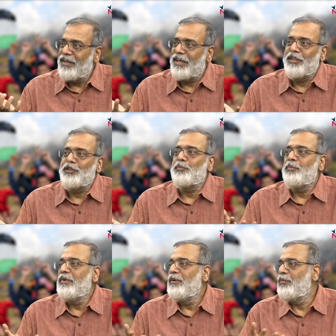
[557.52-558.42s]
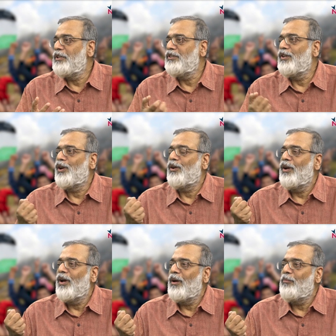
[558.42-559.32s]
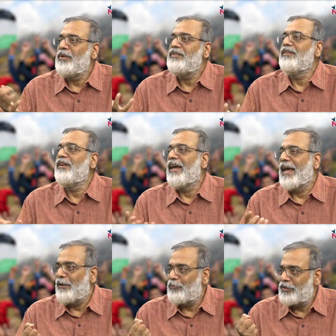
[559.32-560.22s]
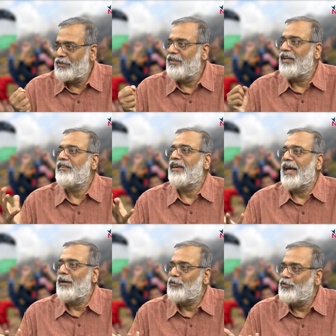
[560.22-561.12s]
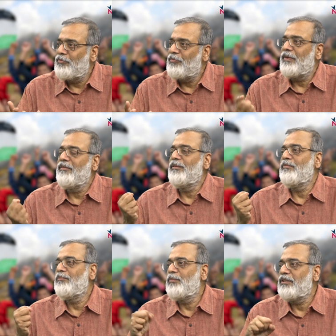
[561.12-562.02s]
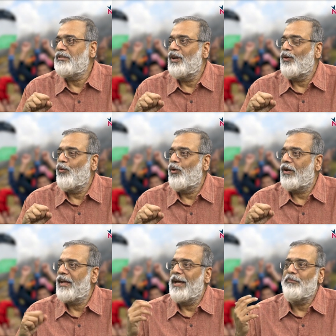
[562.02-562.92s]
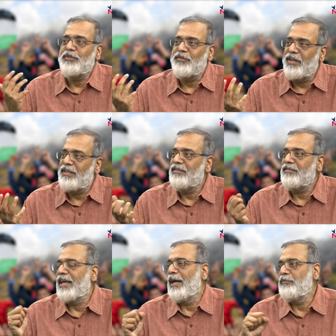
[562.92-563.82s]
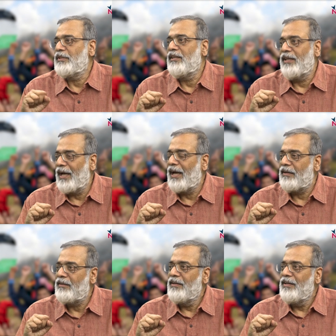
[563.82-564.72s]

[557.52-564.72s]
in its prison camps, death camps, prisoner of war camps, various camps that they had.